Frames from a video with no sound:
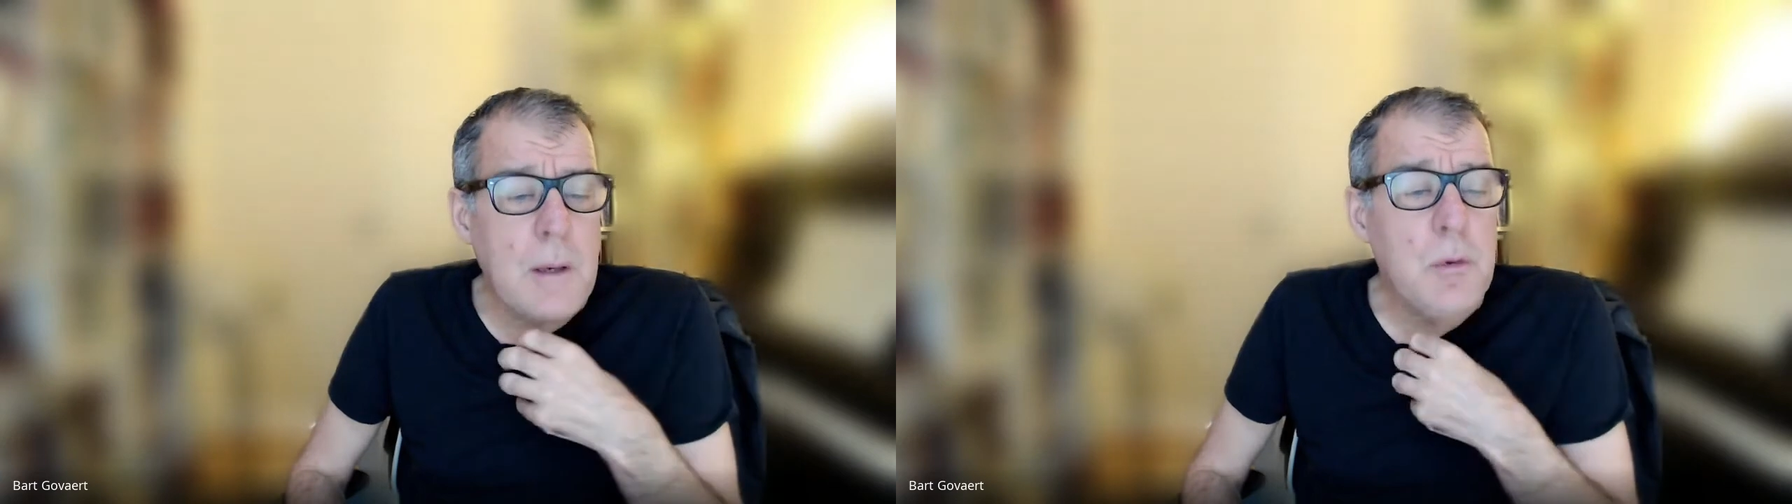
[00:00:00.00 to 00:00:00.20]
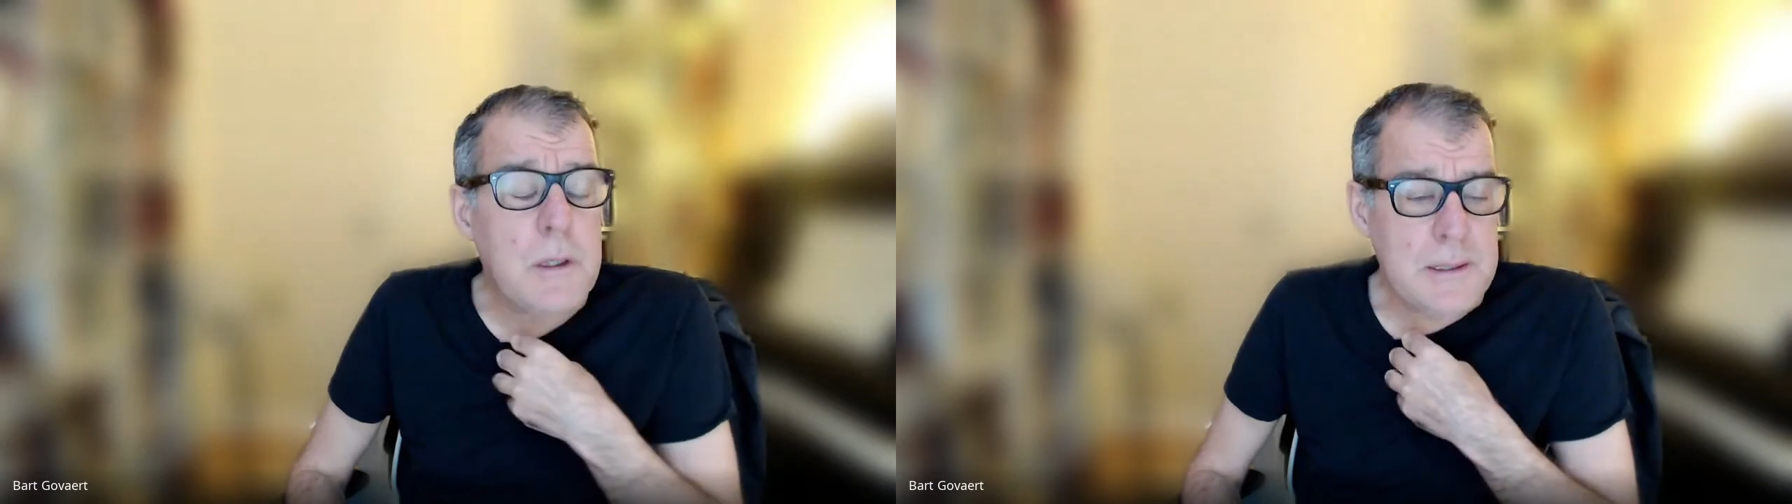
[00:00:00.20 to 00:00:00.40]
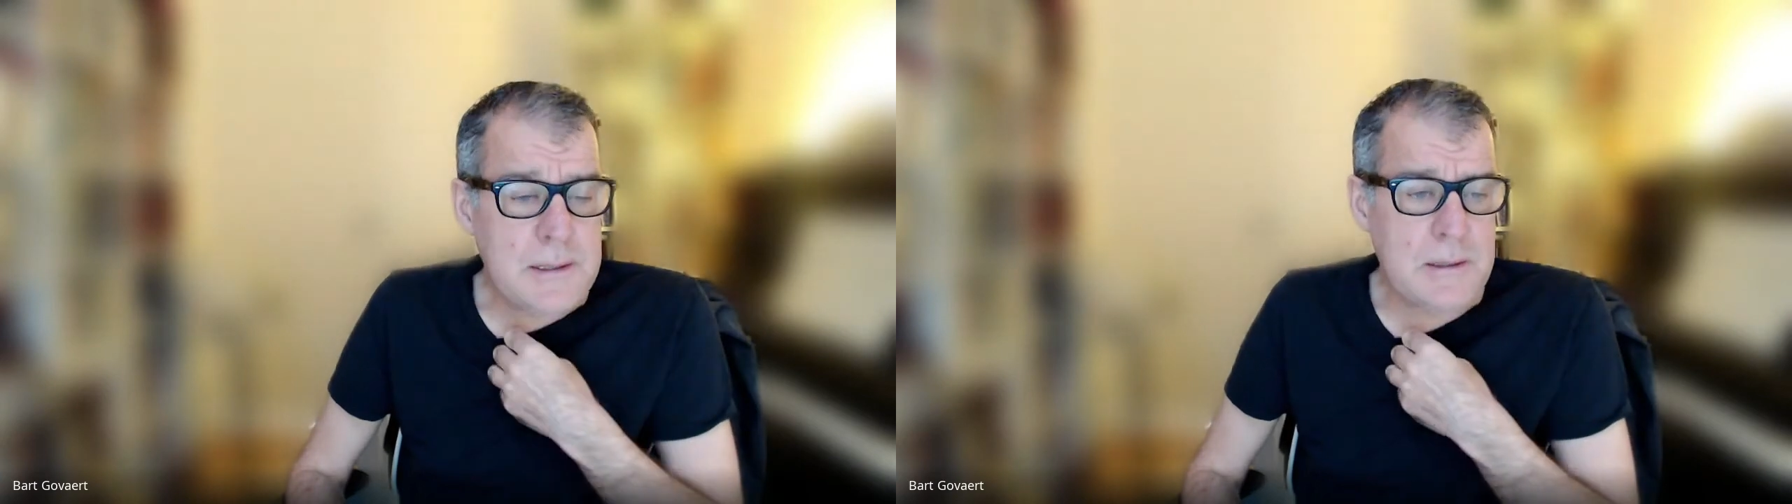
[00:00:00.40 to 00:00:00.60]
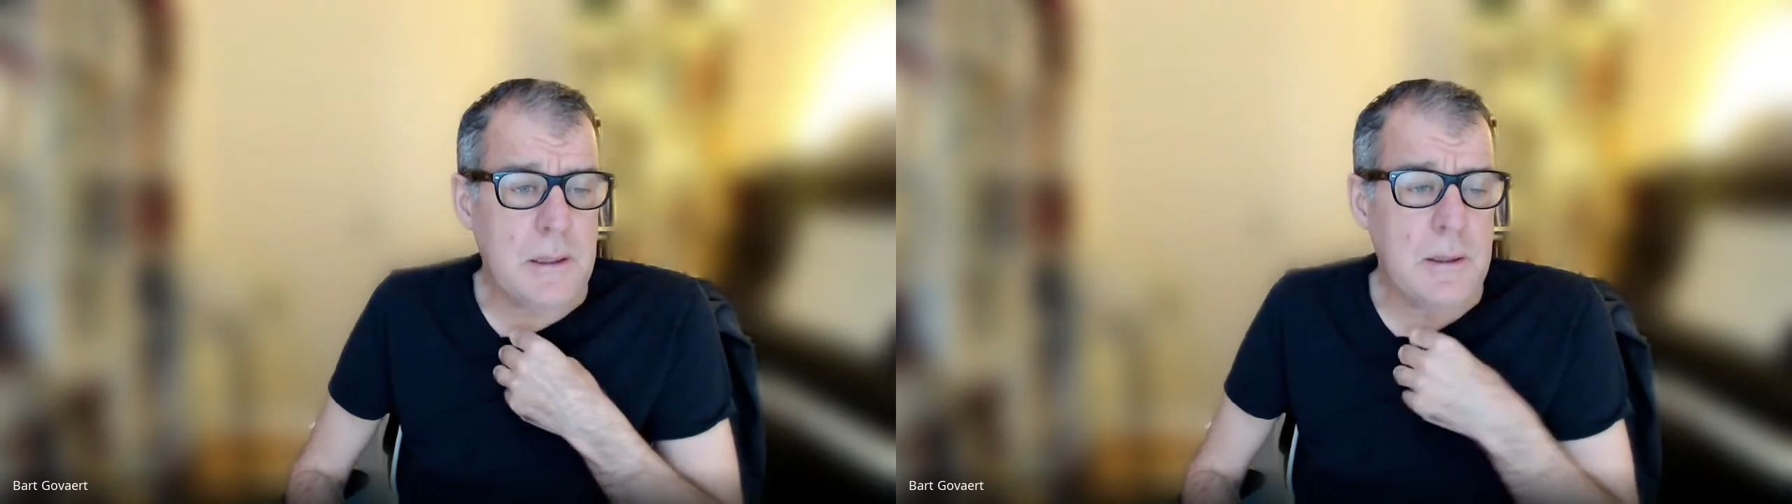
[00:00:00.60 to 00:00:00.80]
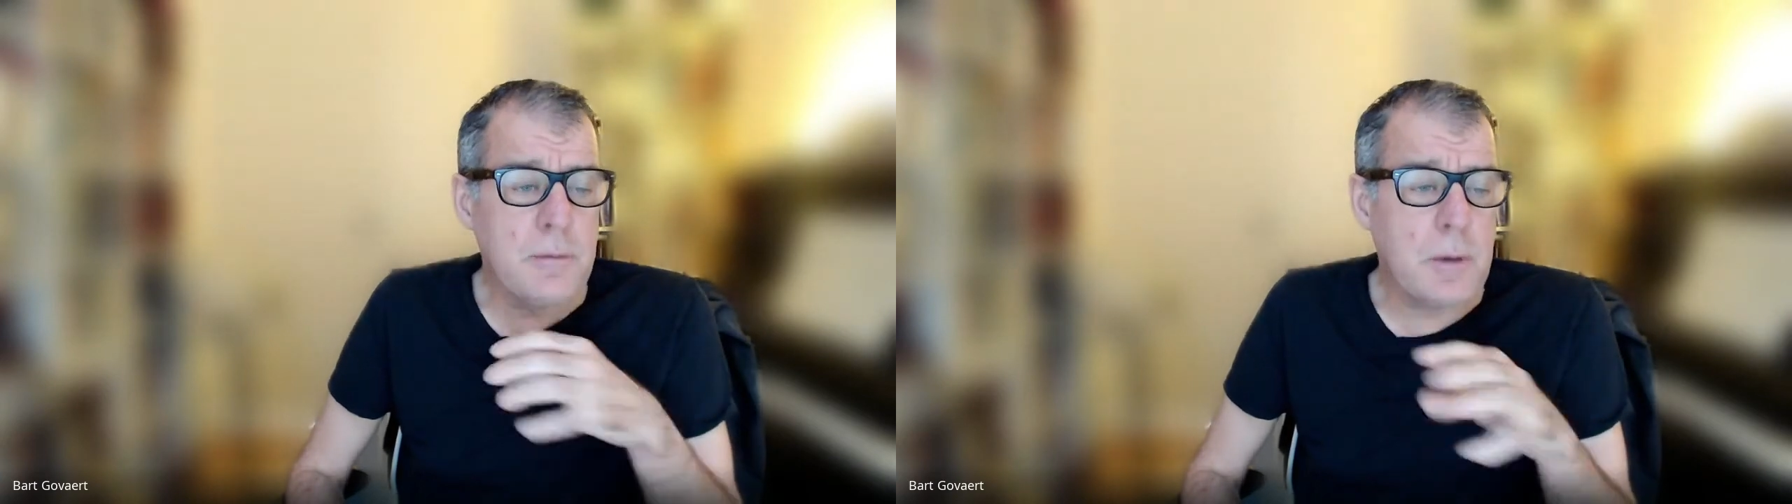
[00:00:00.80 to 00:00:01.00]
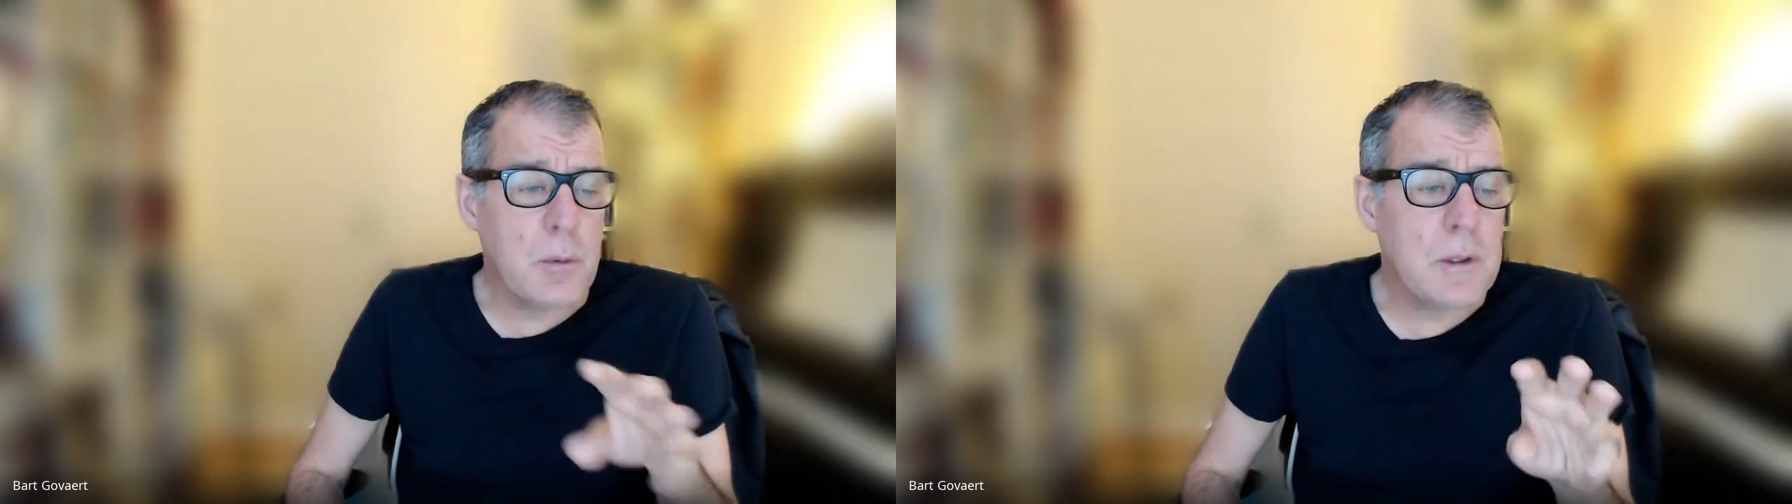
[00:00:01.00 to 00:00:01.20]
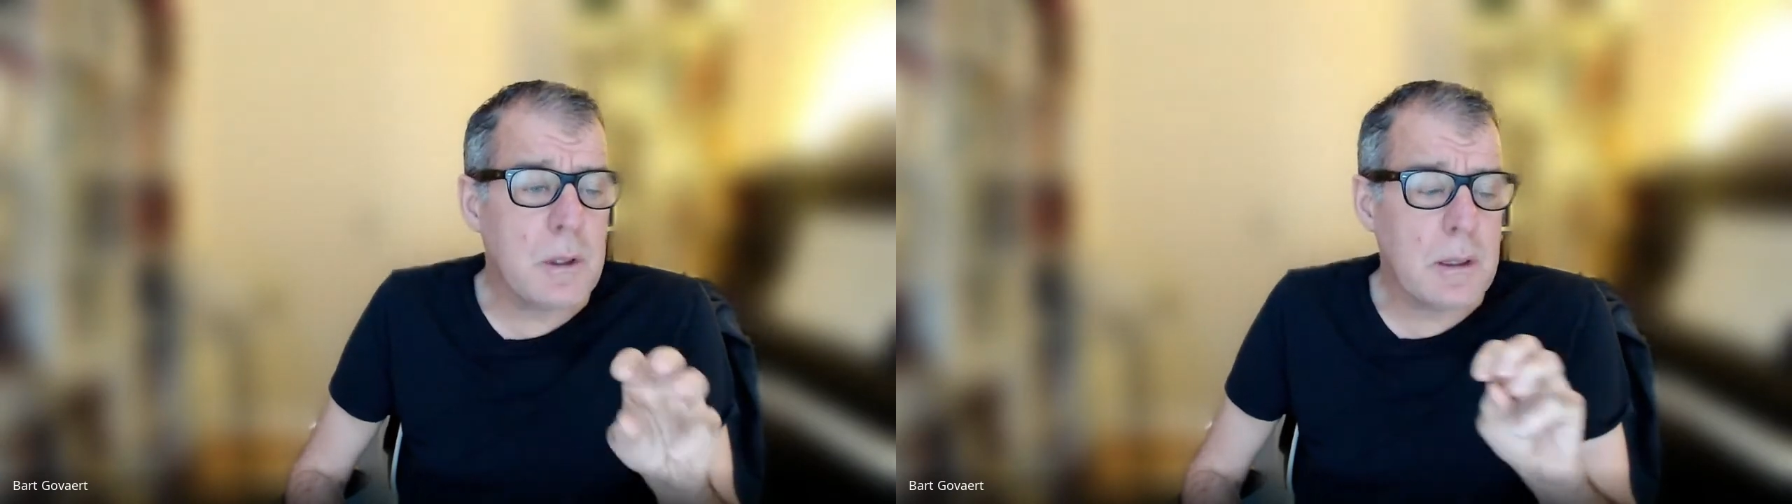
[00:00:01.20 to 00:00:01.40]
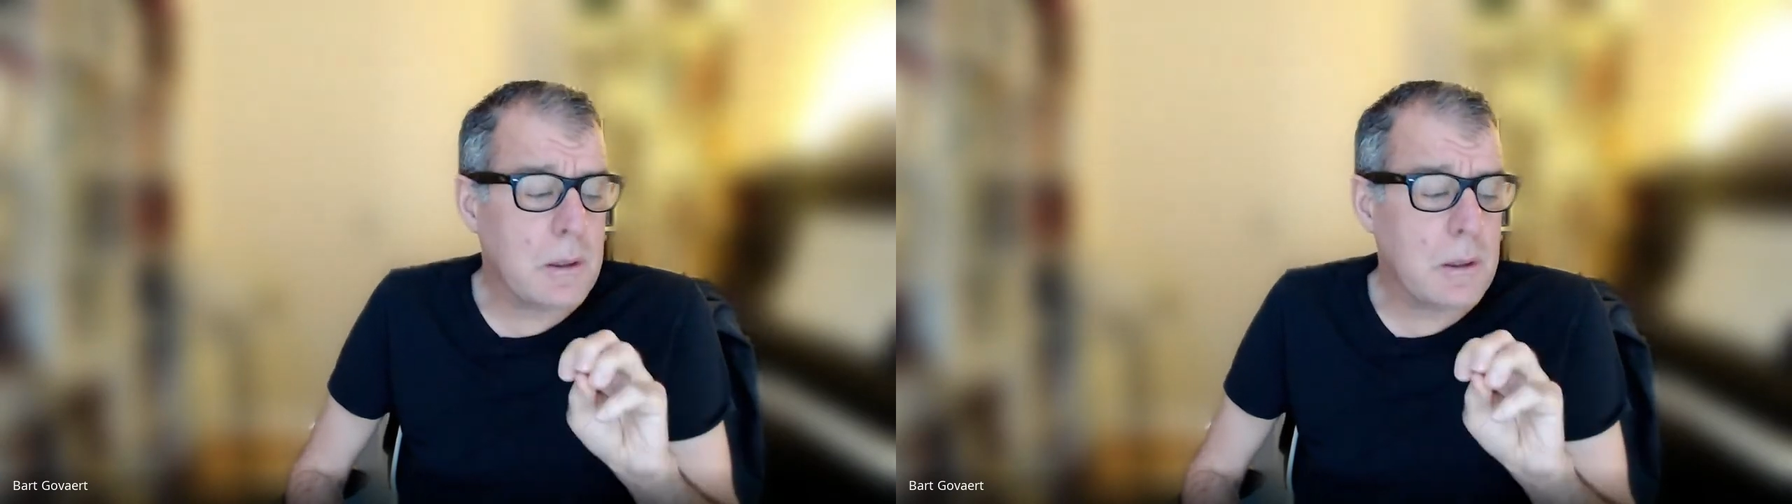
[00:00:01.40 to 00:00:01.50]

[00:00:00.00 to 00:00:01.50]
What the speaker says: would ask them, if I would